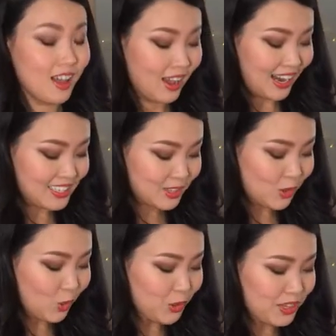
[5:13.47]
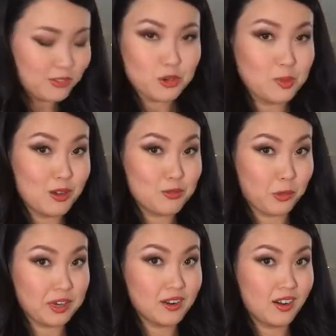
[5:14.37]
I did the whole thing for about
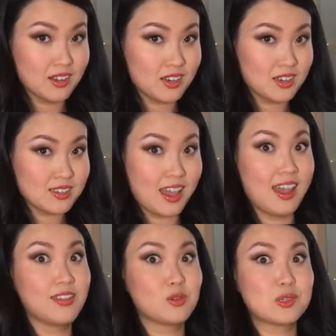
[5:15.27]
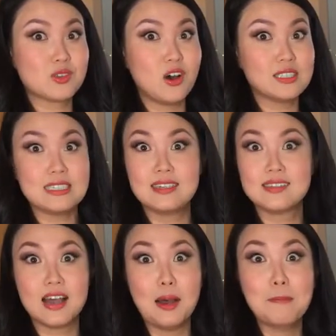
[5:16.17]
$40, and the result is
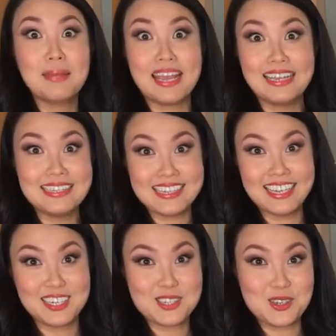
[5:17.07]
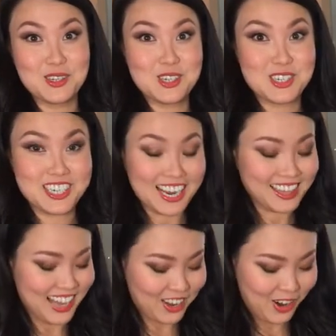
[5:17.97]
amazing, so you should check
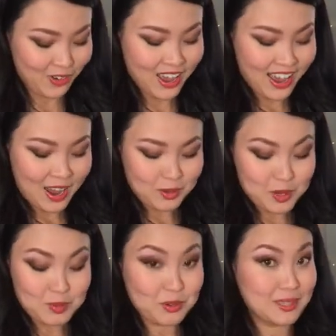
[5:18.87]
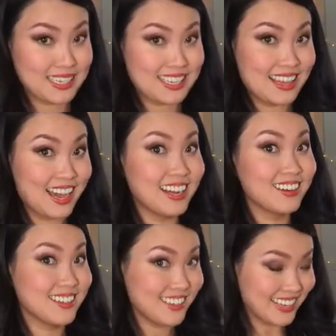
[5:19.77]
that out. I'm going to be releasing that
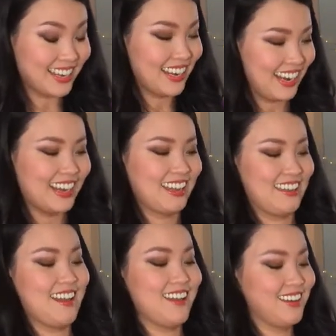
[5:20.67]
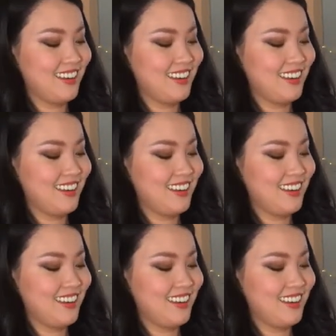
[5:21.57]
on Sunday again.